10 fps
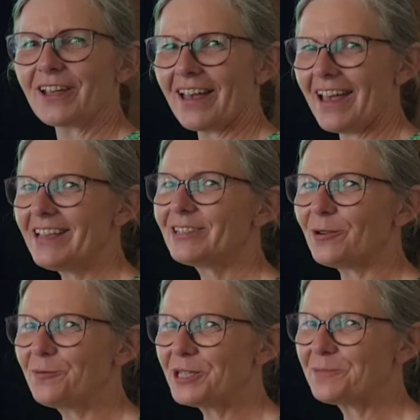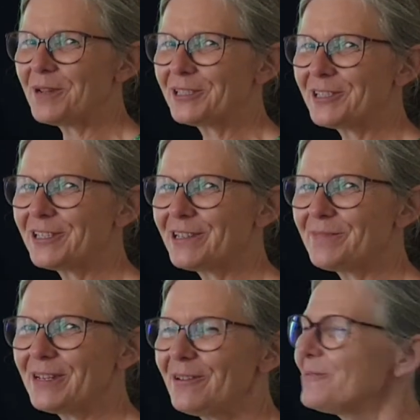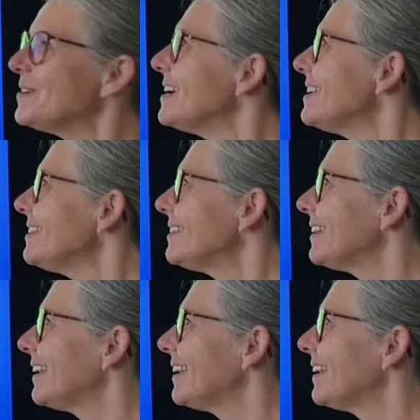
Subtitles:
Okay, so which picture does it belong with?